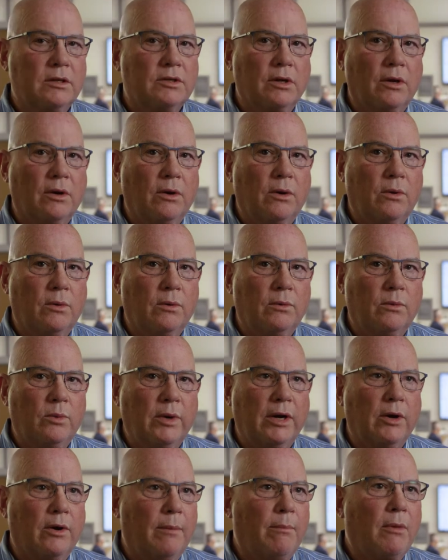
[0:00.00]
So
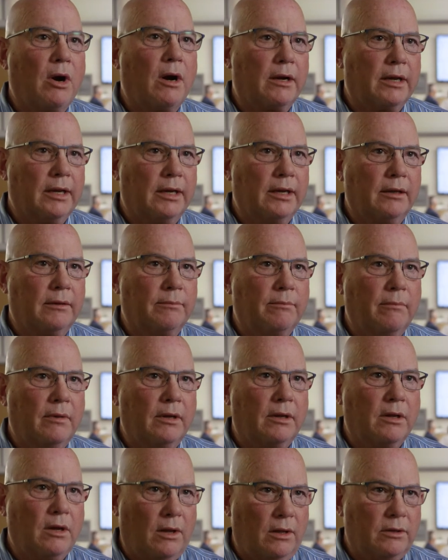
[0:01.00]
we're a marketing
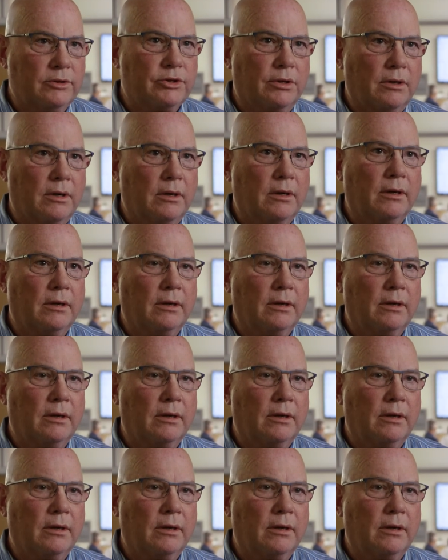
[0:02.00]
culture